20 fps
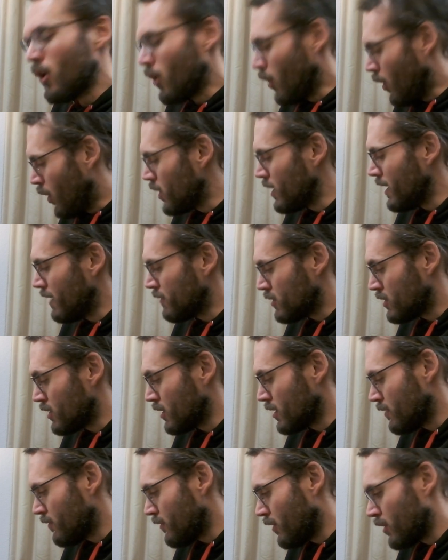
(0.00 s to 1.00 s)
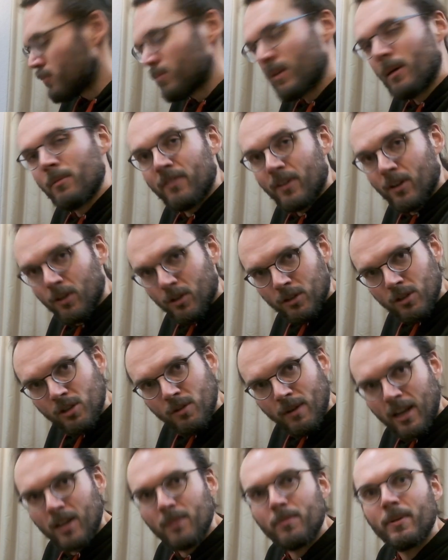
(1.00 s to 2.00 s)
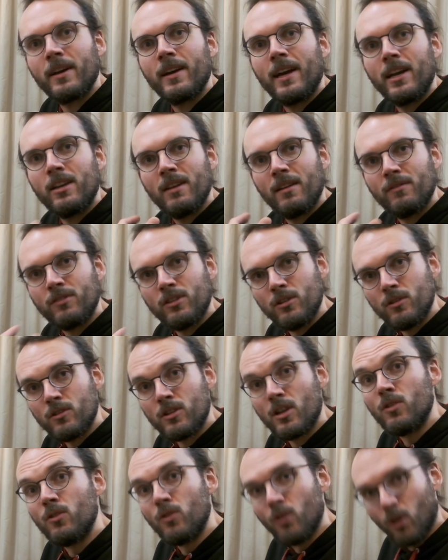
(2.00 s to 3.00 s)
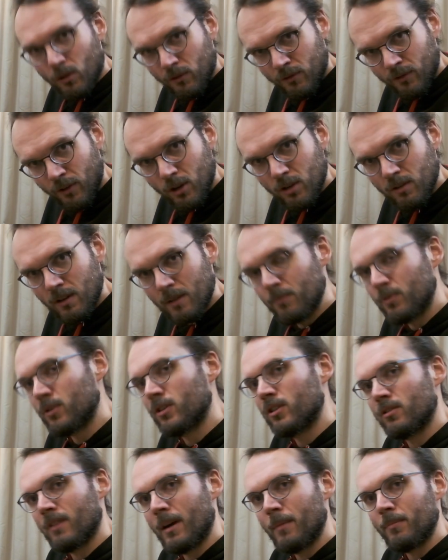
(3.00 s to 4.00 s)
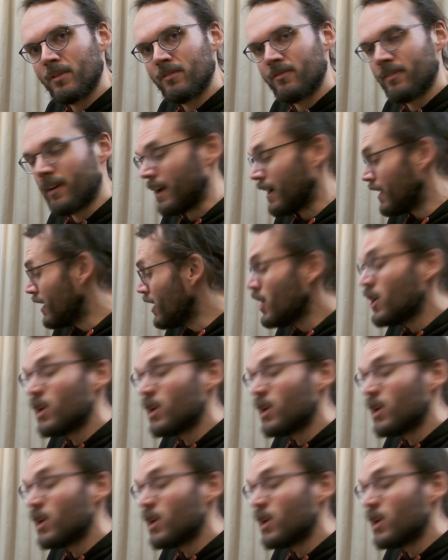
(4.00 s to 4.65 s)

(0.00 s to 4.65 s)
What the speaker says: or you have to turn the phono preamplifier on your record player and you have to use a non-phono input on your amplifier.